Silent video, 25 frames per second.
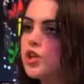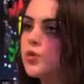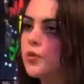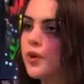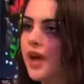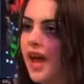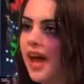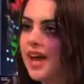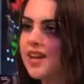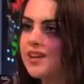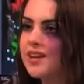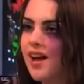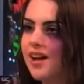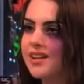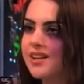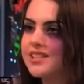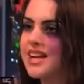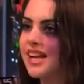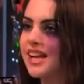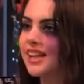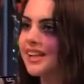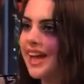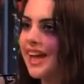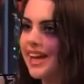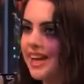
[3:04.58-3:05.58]
animated
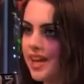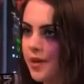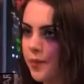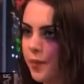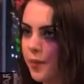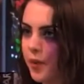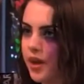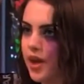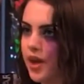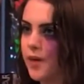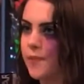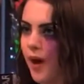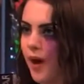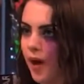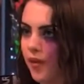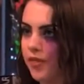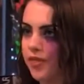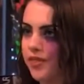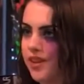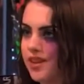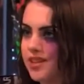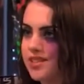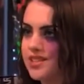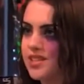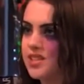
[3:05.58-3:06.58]
flick Adventures of
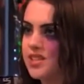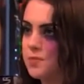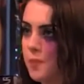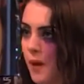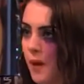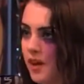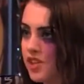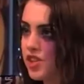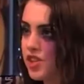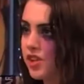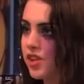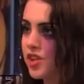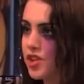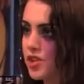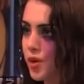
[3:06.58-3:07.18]
Bunny Bravo,